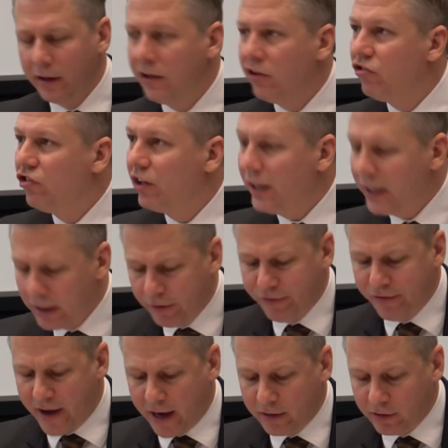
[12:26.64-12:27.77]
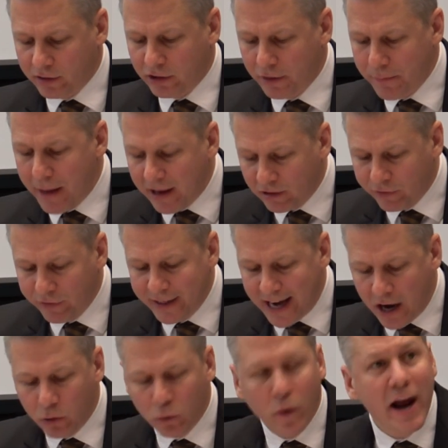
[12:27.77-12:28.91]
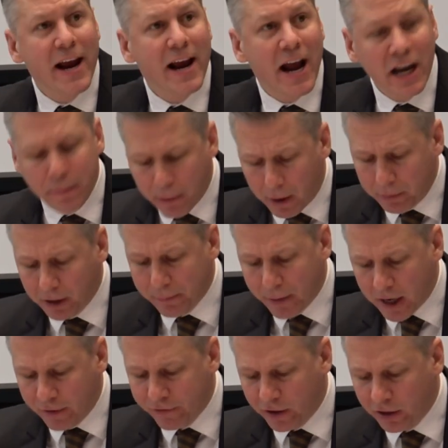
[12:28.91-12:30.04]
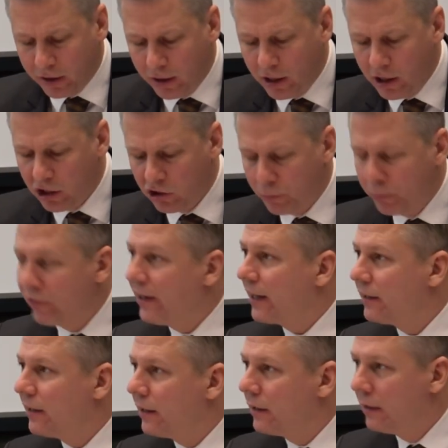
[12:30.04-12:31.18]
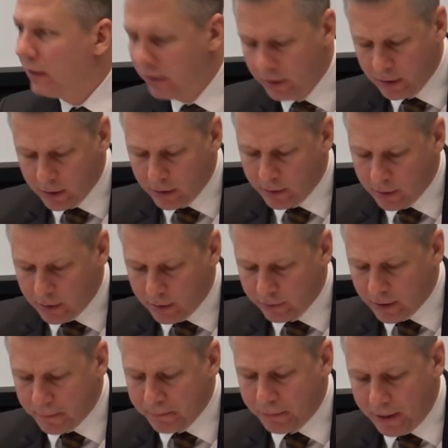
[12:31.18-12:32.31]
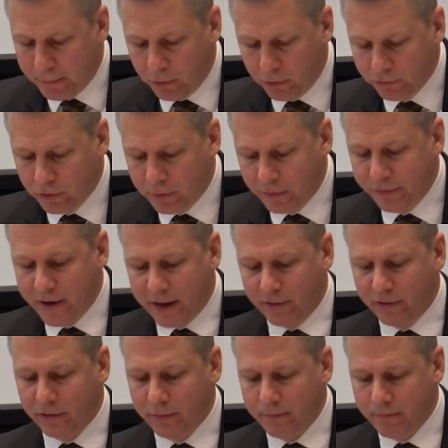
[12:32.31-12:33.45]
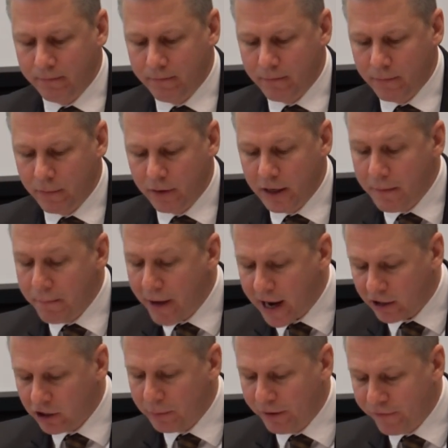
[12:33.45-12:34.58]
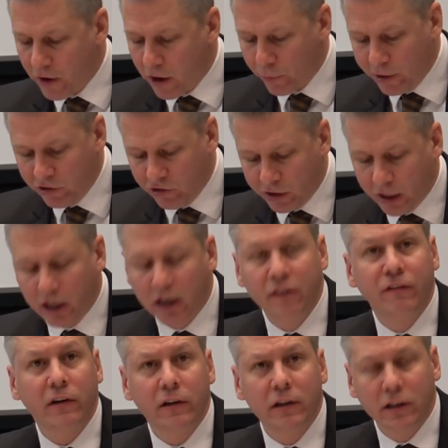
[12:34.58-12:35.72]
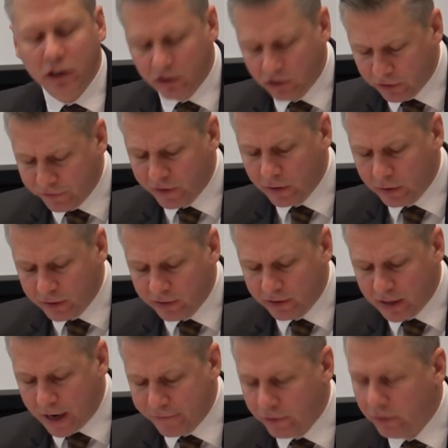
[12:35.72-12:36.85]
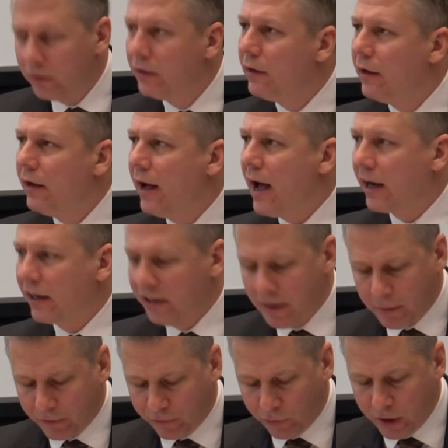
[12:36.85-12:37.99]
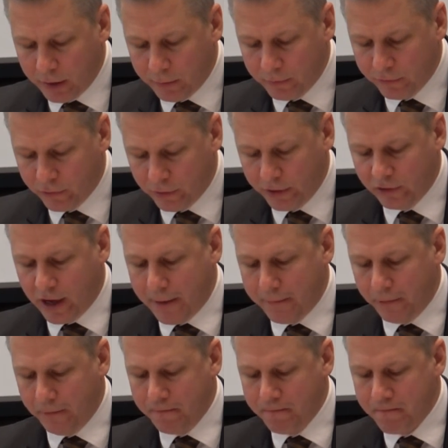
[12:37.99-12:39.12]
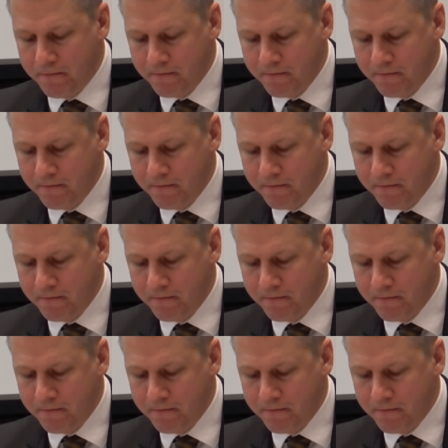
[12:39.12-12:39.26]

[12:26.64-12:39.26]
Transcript: This chilling effect could massively outweigh any public benefit to protecting some people from offense. The impact could be far-reaching and could severely stifle academic freedom, for example.